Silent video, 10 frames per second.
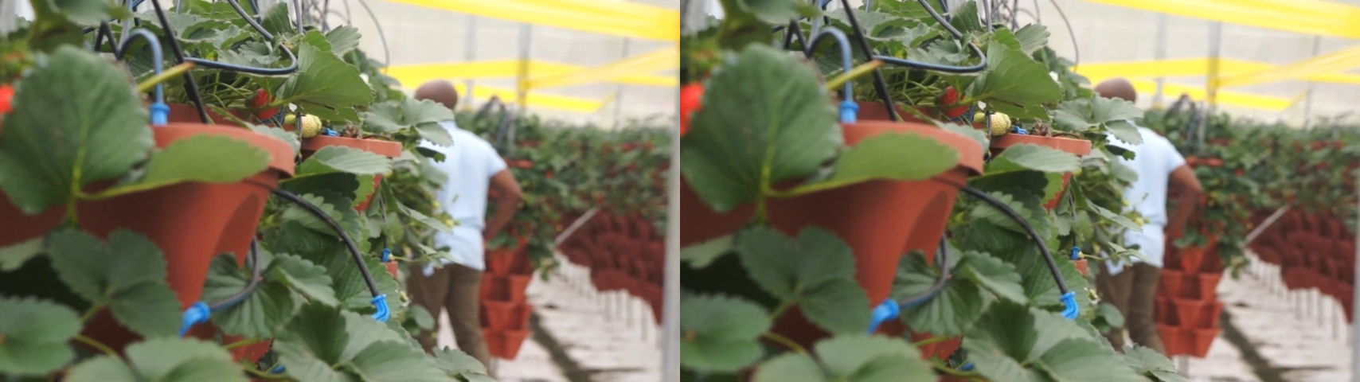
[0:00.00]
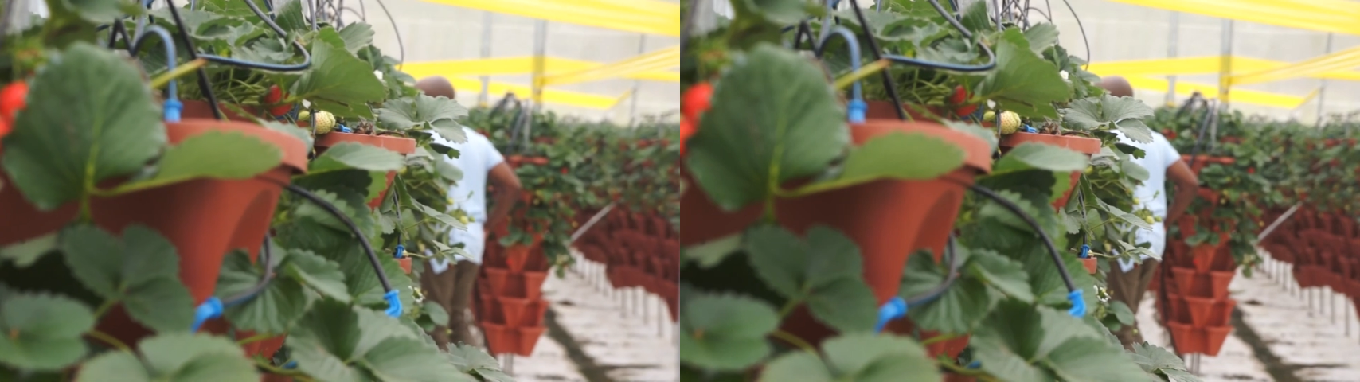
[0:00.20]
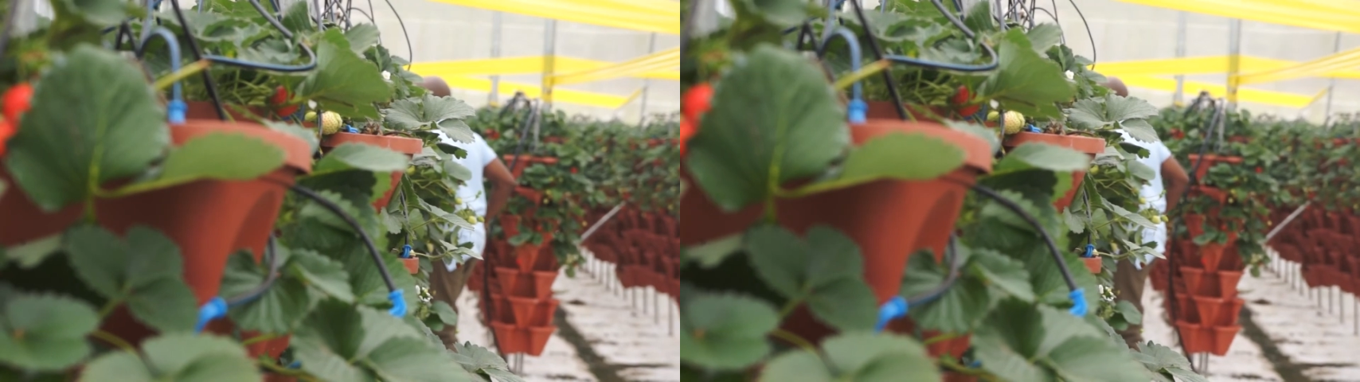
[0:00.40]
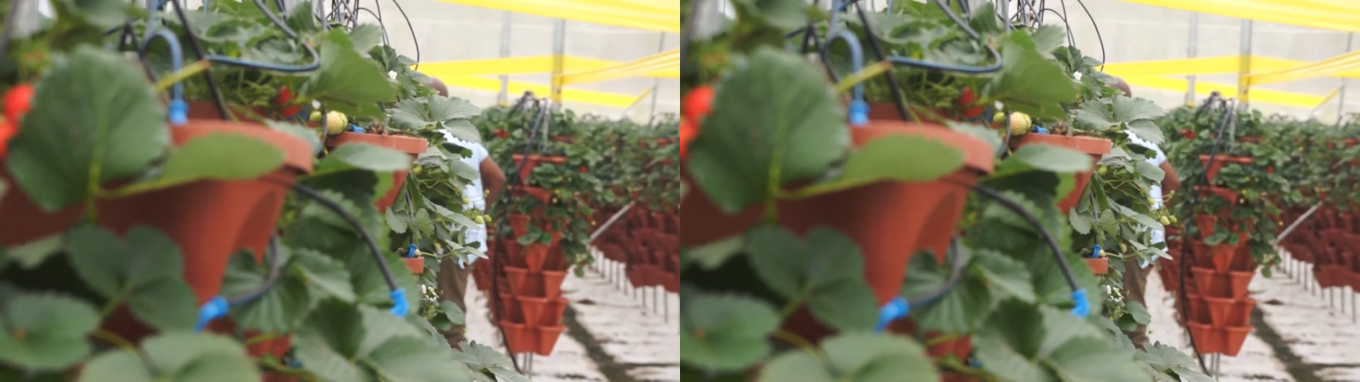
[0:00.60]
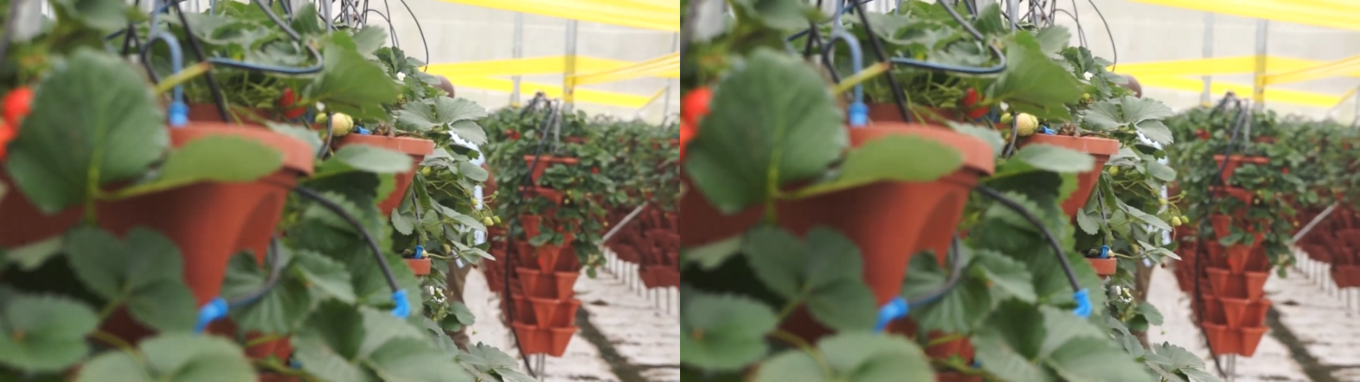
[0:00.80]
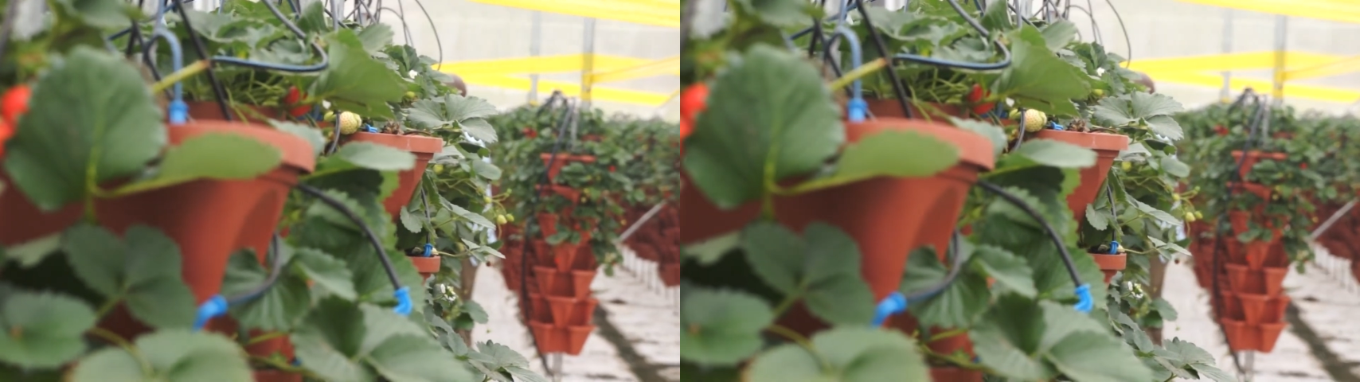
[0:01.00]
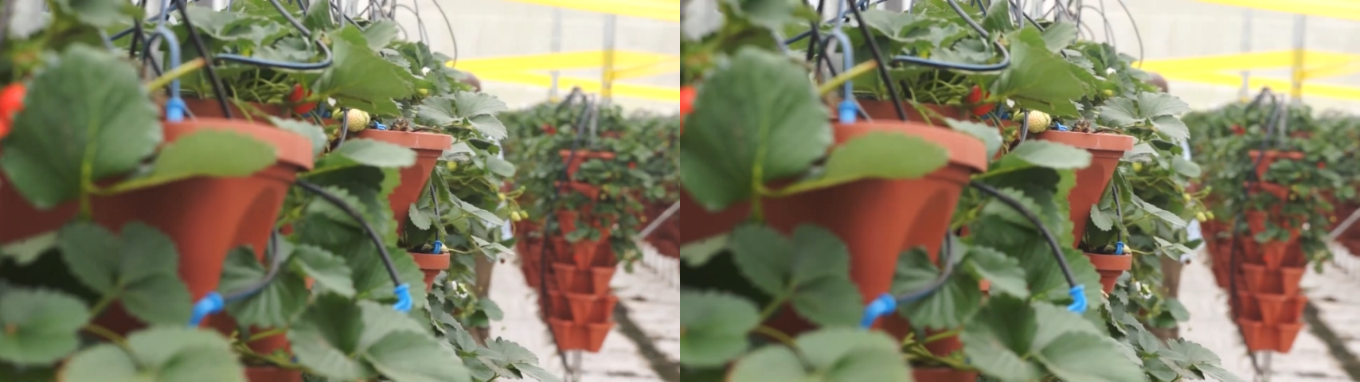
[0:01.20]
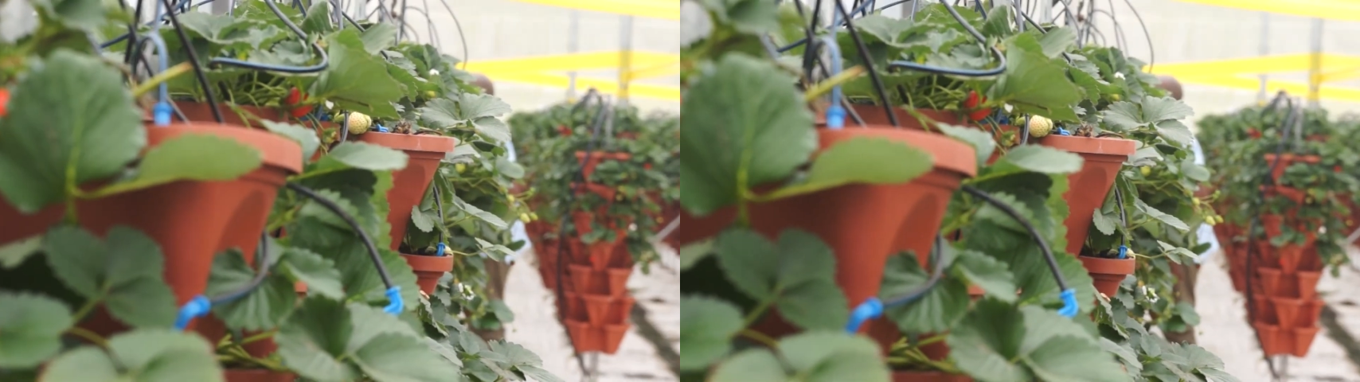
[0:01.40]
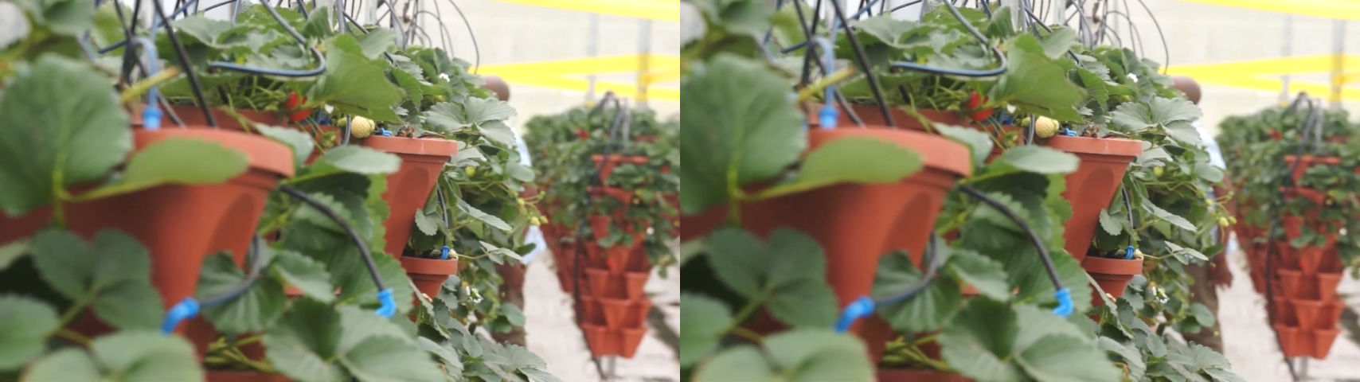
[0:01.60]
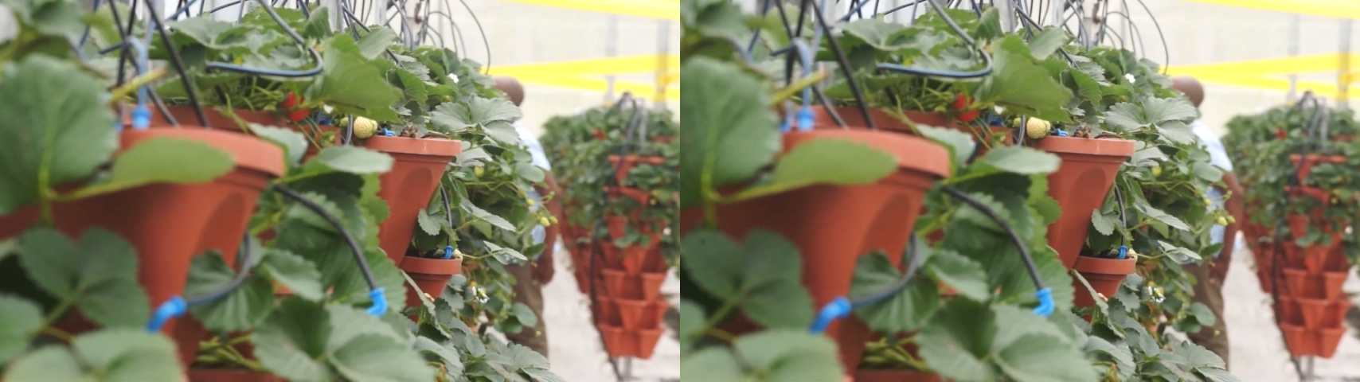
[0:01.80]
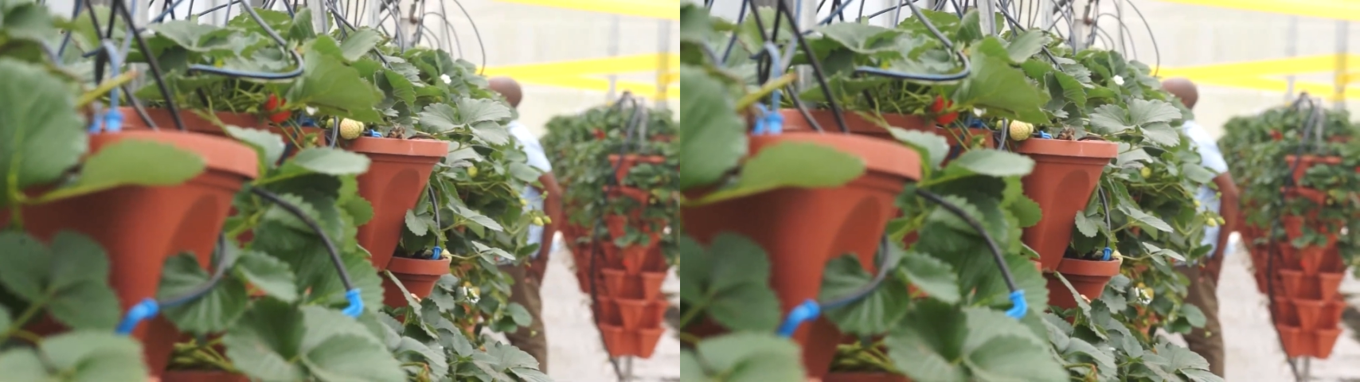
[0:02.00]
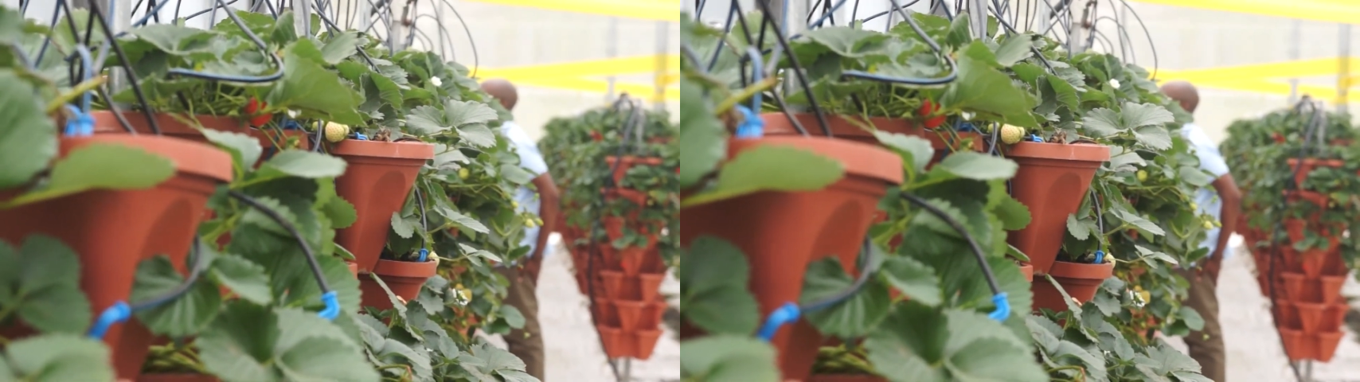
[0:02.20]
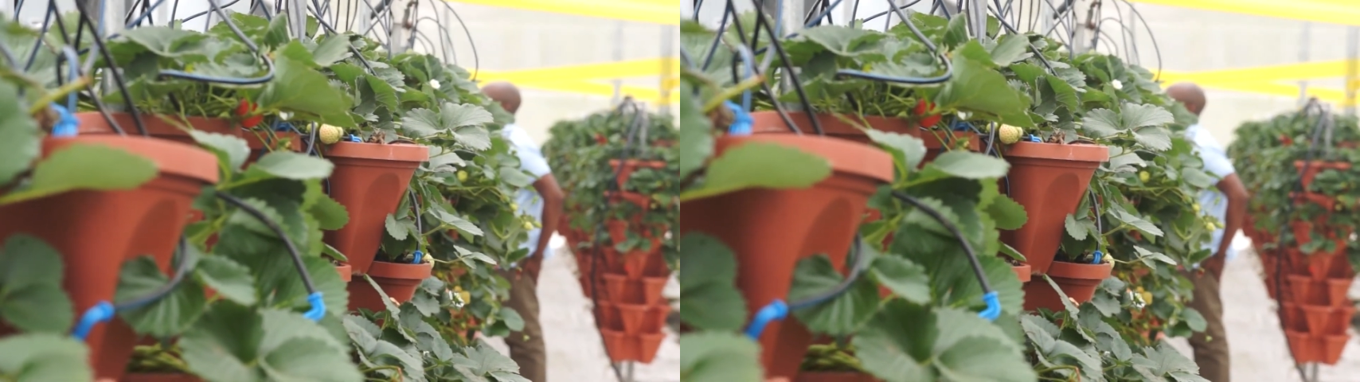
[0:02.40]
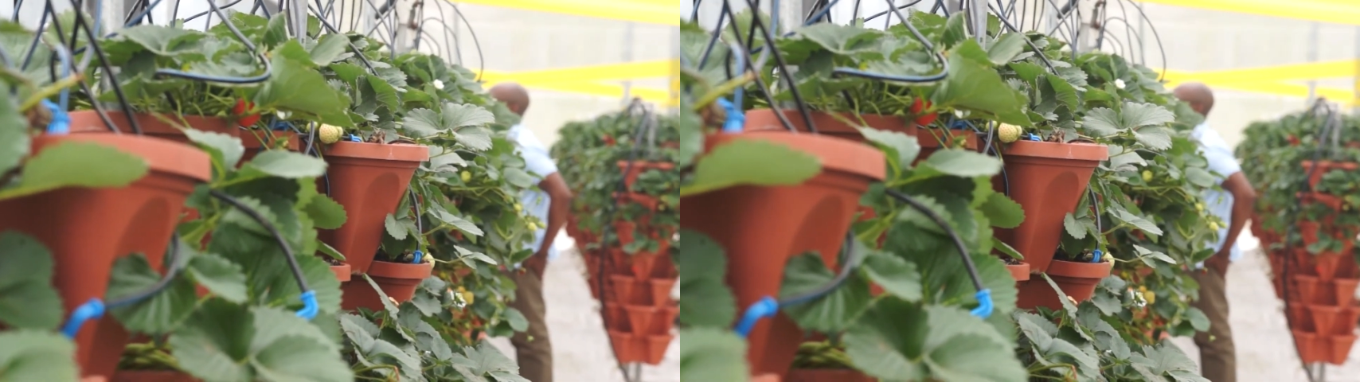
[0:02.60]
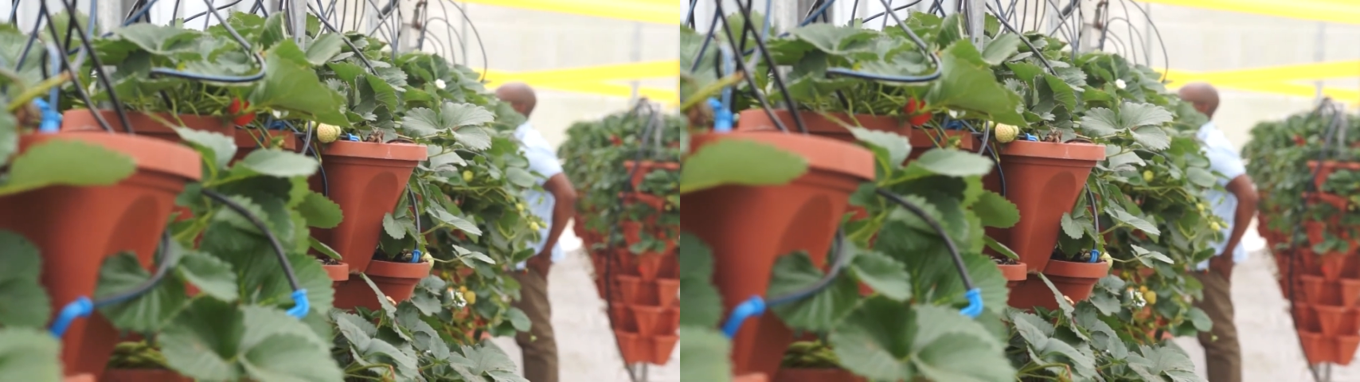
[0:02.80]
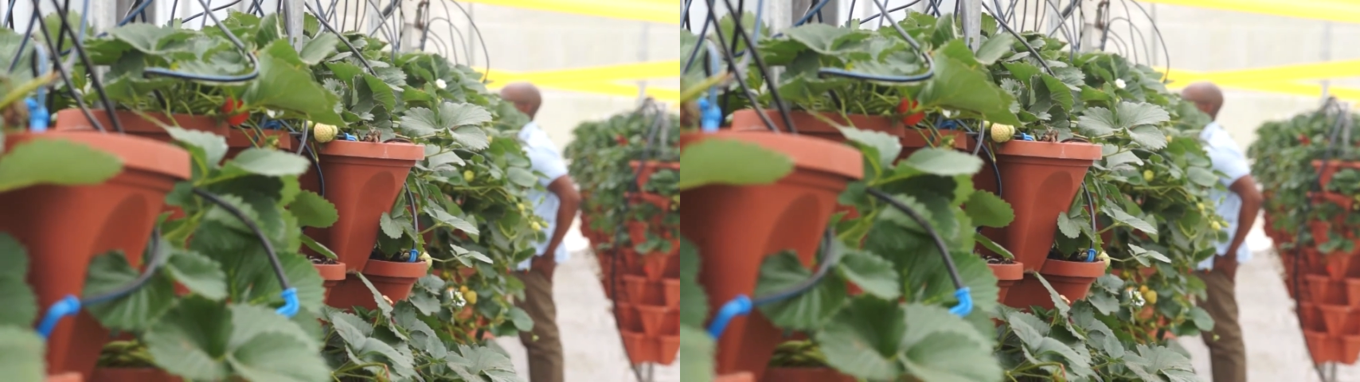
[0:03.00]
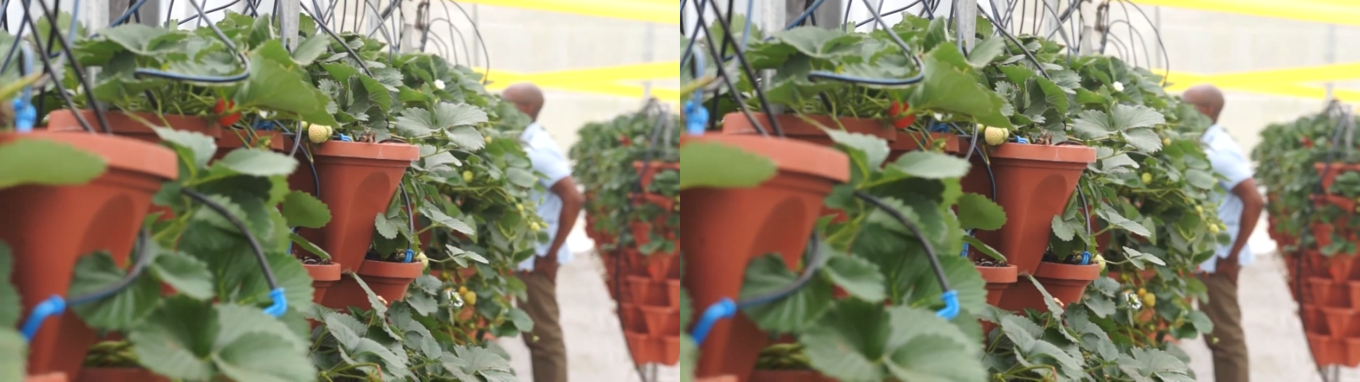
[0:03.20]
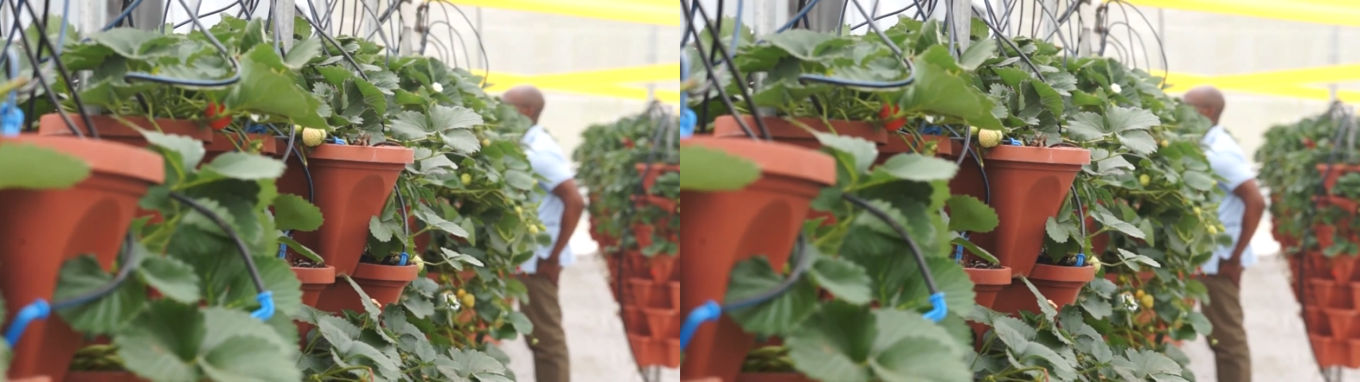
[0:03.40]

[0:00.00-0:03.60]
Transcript: (no speaker visible)